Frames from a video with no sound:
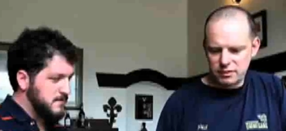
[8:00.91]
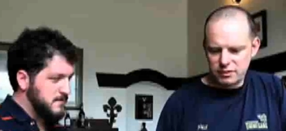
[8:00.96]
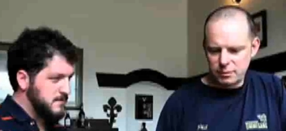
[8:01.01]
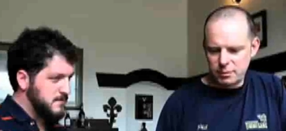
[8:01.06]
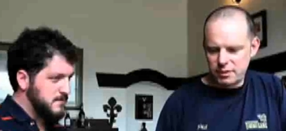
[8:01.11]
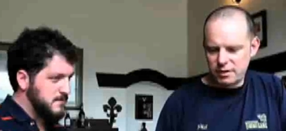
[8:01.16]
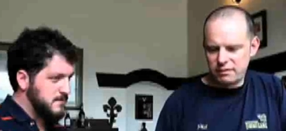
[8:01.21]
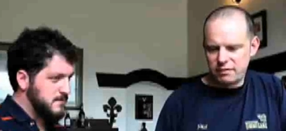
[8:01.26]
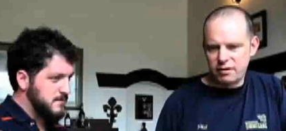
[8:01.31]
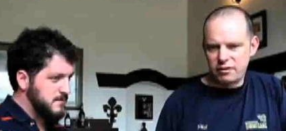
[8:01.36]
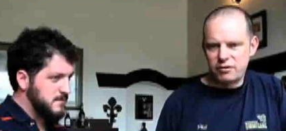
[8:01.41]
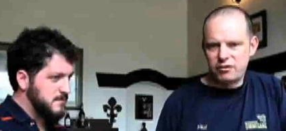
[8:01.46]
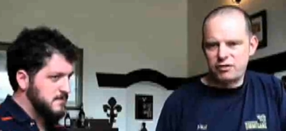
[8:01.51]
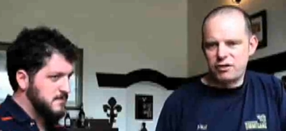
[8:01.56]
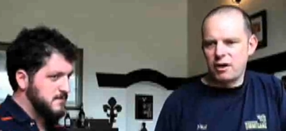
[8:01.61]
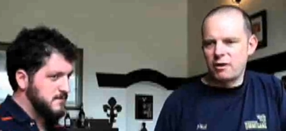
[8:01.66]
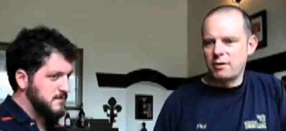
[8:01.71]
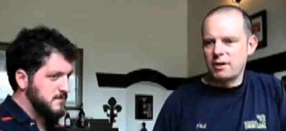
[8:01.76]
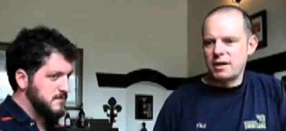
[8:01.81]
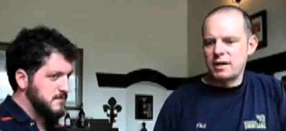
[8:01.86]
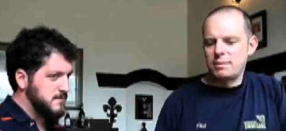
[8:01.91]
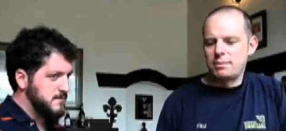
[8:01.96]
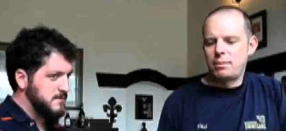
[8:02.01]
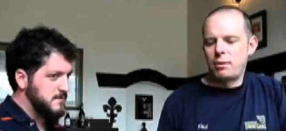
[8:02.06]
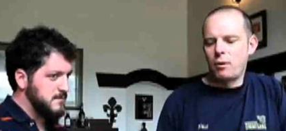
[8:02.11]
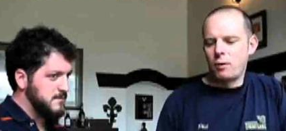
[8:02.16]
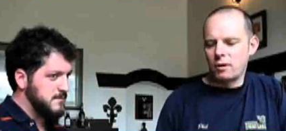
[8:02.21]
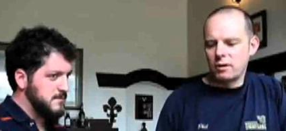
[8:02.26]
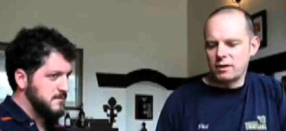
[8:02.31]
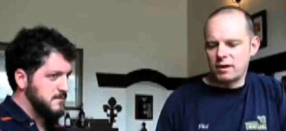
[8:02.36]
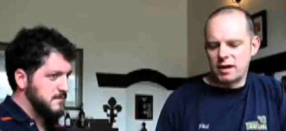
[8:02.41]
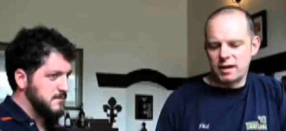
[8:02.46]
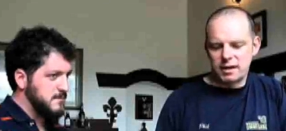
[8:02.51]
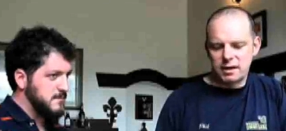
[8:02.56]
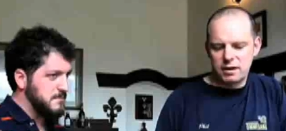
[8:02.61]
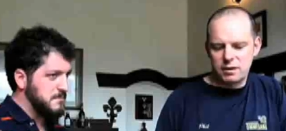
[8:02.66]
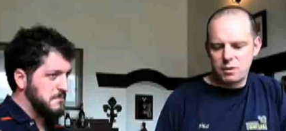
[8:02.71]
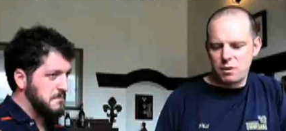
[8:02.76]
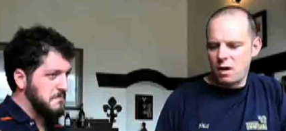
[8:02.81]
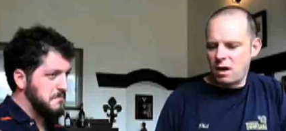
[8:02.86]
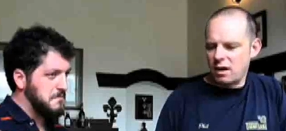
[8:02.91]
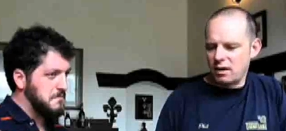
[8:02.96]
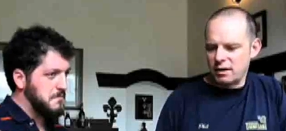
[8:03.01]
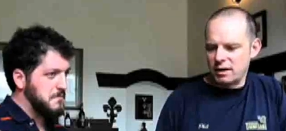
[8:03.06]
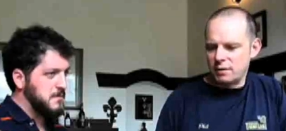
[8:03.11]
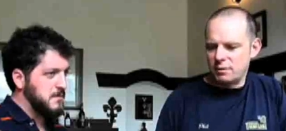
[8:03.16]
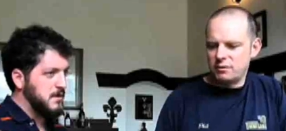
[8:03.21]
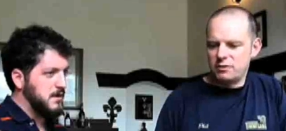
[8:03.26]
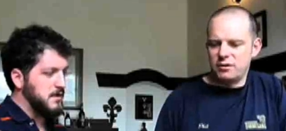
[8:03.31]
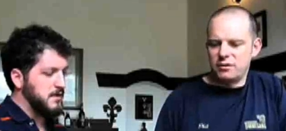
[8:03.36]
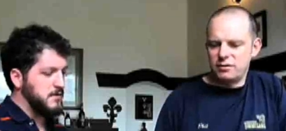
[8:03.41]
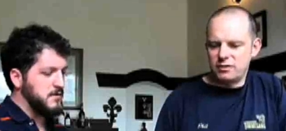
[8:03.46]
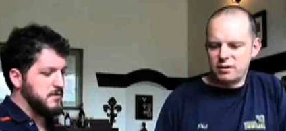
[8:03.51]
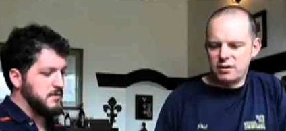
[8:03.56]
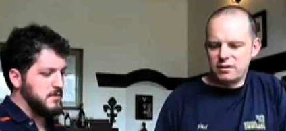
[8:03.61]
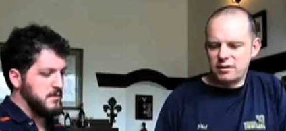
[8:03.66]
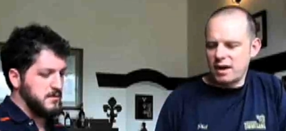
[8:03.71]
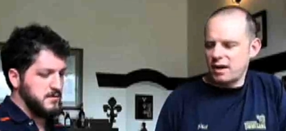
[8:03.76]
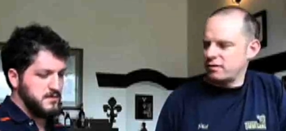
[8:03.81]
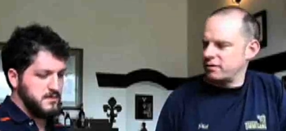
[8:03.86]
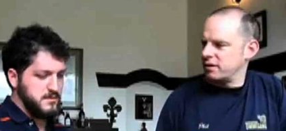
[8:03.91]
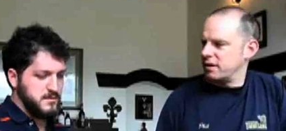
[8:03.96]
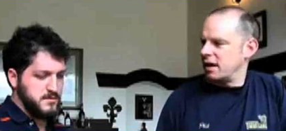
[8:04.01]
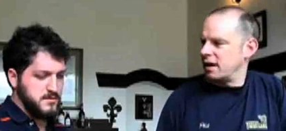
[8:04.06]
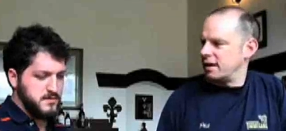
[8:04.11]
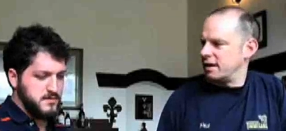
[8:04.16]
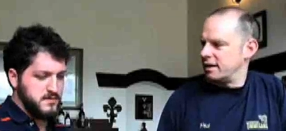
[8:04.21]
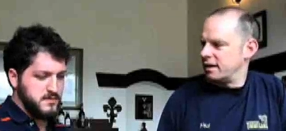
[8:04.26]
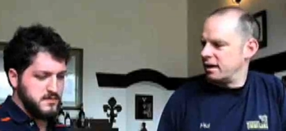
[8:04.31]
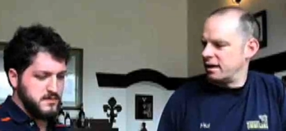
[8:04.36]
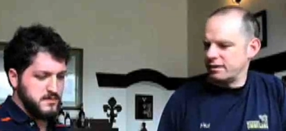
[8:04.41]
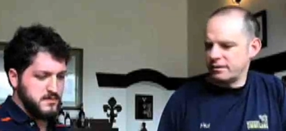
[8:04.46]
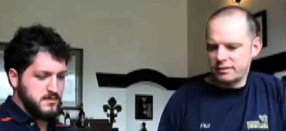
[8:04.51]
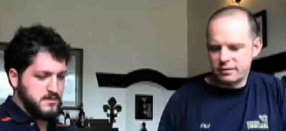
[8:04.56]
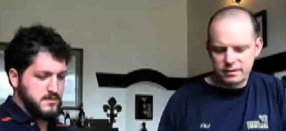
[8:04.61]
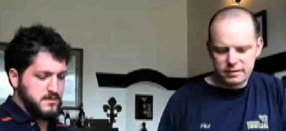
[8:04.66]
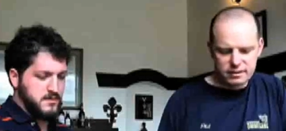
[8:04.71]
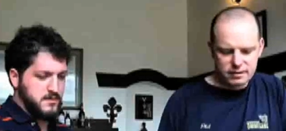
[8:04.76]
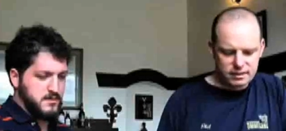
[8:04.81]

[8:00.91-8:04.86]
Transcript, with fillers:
Speaker 1: somewhat of a sherry port like quality, which is, cool. is actually kind of nice.